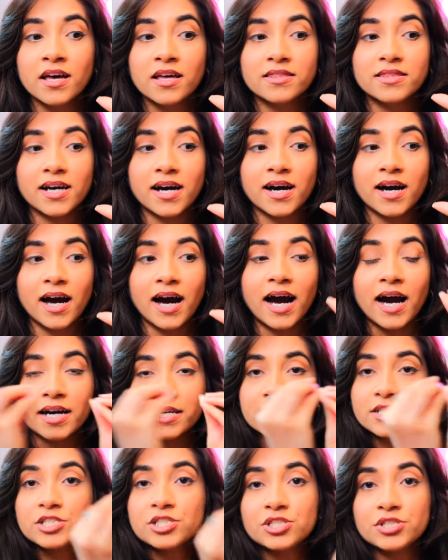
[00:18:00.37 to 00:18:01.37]
that
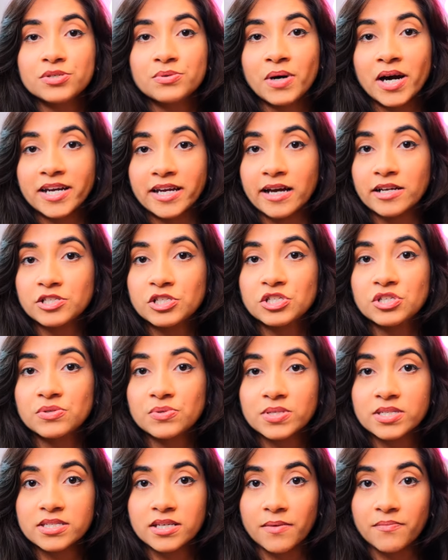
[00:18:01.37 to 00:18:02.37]
I knew I had to do
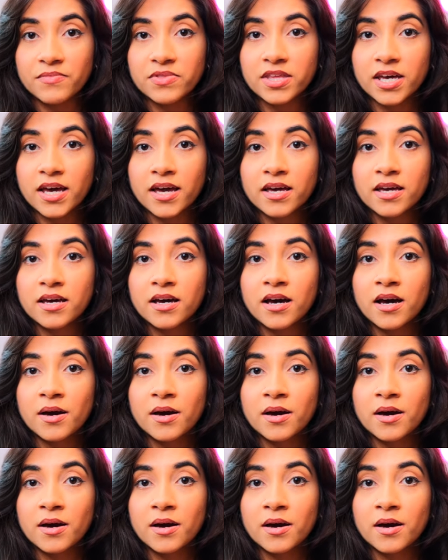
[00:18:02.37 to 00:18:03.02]
something,